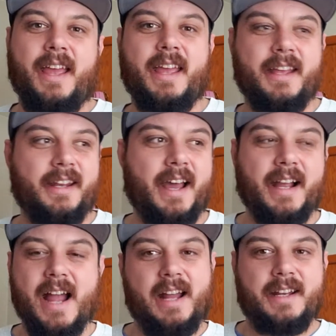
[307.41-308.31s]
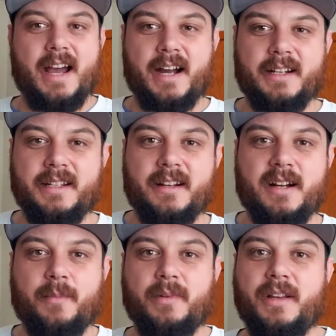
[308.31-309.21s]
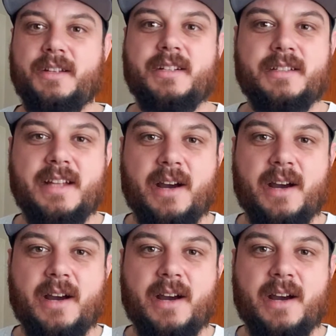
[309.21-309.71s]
and I got docked a couple inches